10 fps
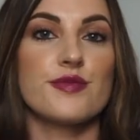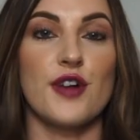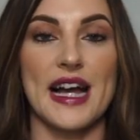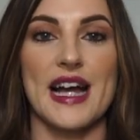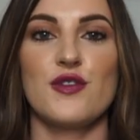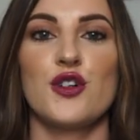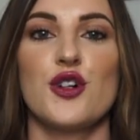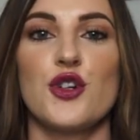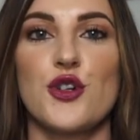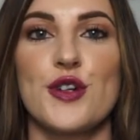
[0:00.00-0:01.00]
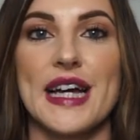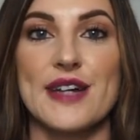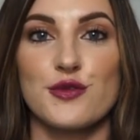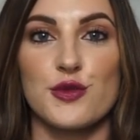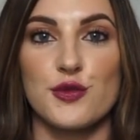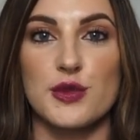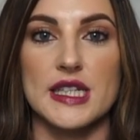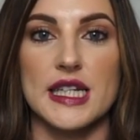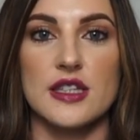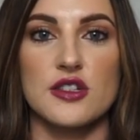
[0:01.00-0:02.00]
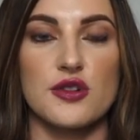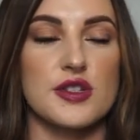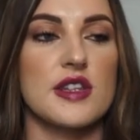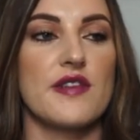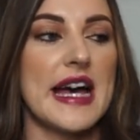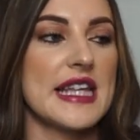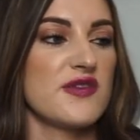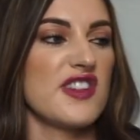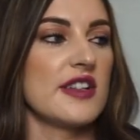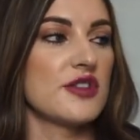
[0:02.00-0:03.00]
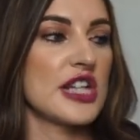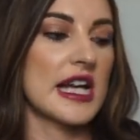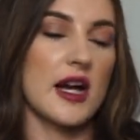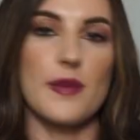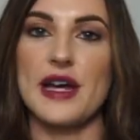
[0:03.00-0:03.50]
Right, I haven't got a long left. We're taking the dogs to the vets for a little checkup.